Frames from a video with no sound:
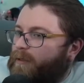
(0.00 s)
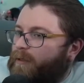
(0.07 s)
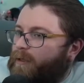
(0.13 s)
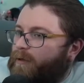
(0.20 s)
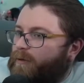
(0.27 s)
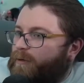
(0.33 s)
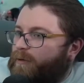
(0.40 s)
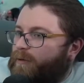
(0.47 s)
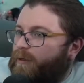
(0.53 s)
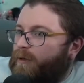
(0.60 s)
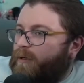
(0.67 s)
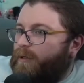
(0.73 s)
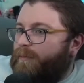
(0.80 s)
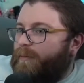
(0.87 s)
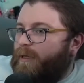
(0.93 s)
You can
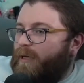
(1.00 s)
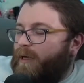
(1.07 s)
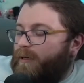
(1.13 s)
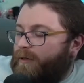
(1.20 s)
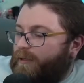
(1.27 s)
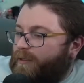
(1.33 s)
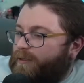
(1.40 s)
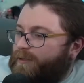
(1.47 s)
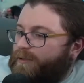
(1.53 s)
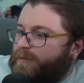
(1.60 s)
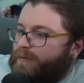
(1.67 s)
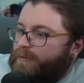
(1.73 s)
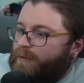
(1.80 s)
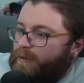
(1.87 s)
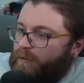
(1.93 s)
look at MeUndies.
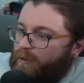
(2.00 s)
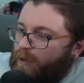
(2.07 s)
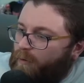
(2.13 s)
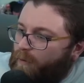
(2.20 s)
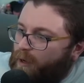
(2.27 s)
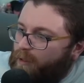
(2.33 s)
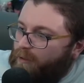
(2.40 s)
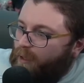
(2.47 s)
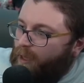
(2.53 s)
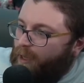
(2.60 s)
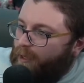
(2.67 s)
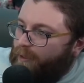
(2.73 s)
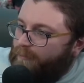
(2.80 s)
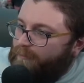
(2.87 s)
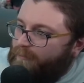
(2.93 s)
You can go
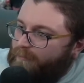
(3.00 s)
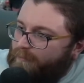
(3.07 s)
online.